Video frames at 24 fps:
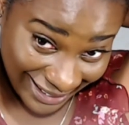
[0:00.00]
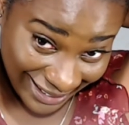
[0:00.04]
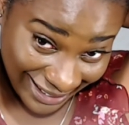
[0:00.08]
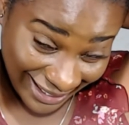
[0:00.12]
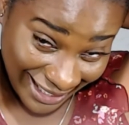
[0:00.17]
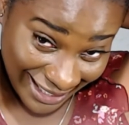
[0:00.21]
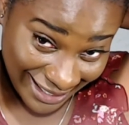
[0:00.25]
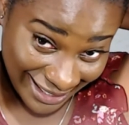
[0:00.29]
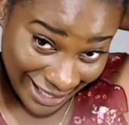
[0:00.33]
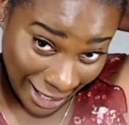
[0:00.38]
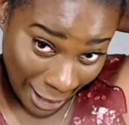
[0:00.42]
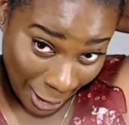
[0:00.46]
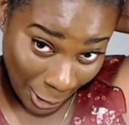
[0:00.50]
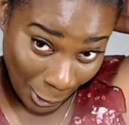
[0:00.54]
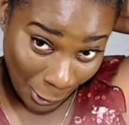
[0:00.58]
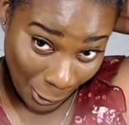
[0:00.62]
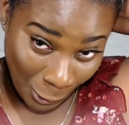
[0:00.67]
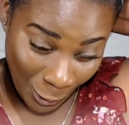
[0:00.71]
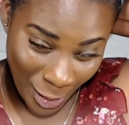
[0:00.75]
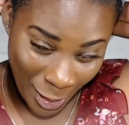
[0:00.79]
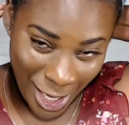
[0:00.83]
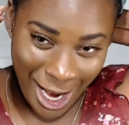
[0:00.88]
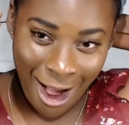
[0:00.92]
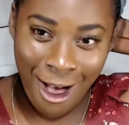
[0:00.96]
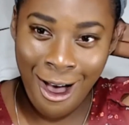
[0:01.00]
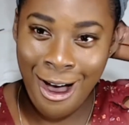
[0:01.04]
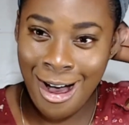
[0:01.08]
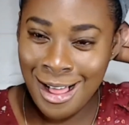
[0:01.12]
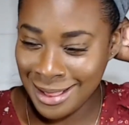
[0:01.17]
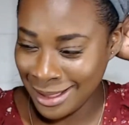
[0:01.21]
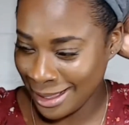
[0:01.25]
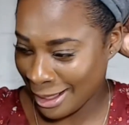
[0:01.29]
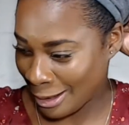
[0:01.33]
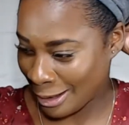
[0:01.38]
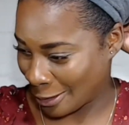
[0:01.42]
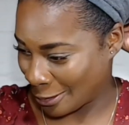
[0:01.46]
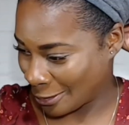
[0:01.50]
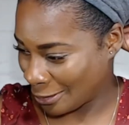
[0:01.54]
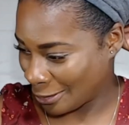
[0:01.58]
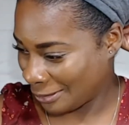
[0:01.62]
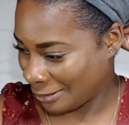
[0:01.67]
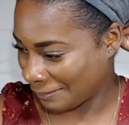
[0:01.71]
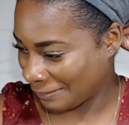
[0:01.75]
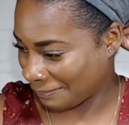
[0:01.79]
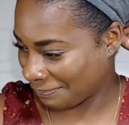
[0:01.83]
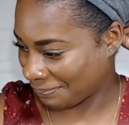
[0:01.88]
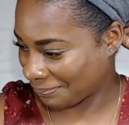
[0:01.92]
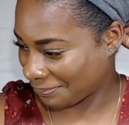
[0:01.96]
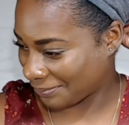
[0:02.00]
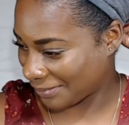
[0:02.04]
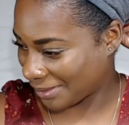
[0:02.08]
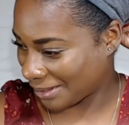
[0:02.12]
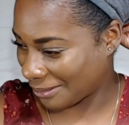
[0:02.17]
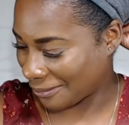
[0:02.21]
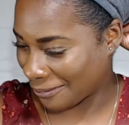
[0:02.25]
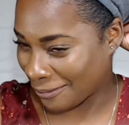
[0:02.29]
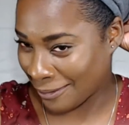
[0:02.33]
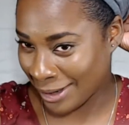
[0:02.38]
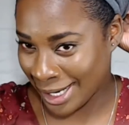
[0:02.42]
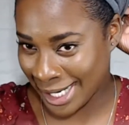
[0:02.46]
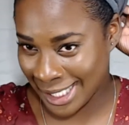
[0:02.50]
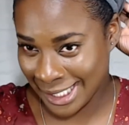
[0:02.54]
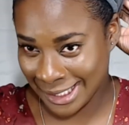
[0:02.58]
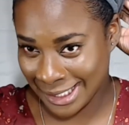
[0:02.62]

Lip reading: Now, we all know when